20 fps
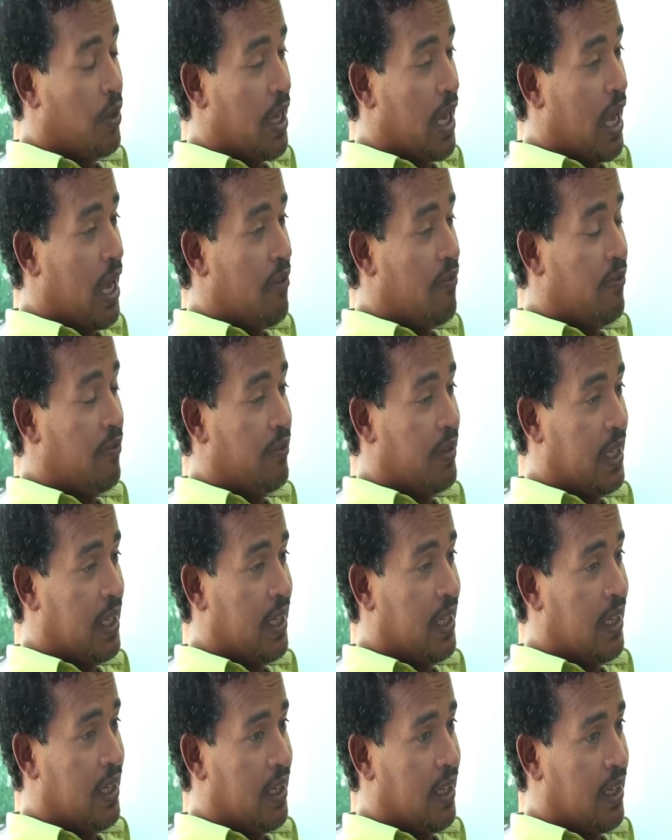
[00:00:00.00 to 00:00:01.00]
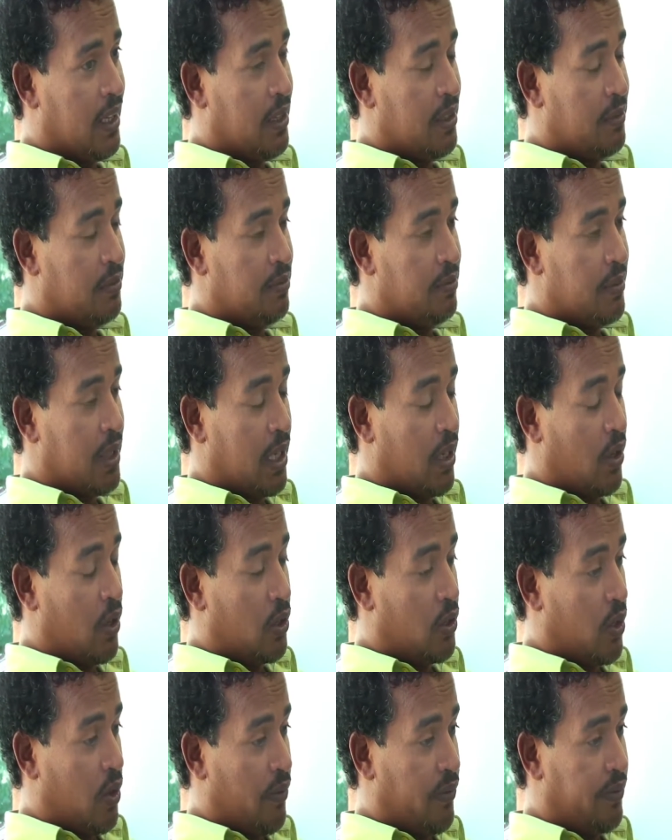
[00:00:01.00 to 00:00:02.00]
We have uh, a
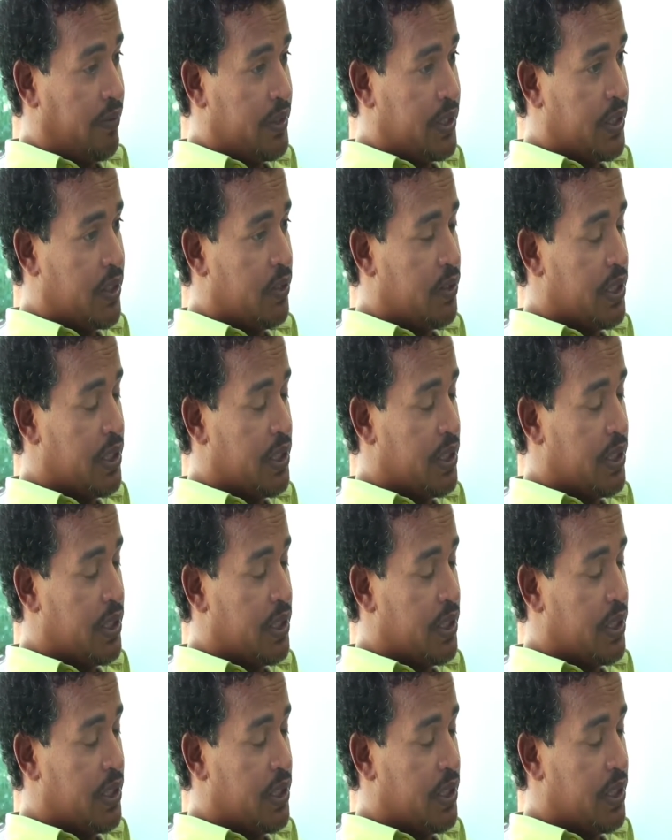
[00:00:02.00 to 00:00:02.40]
lot of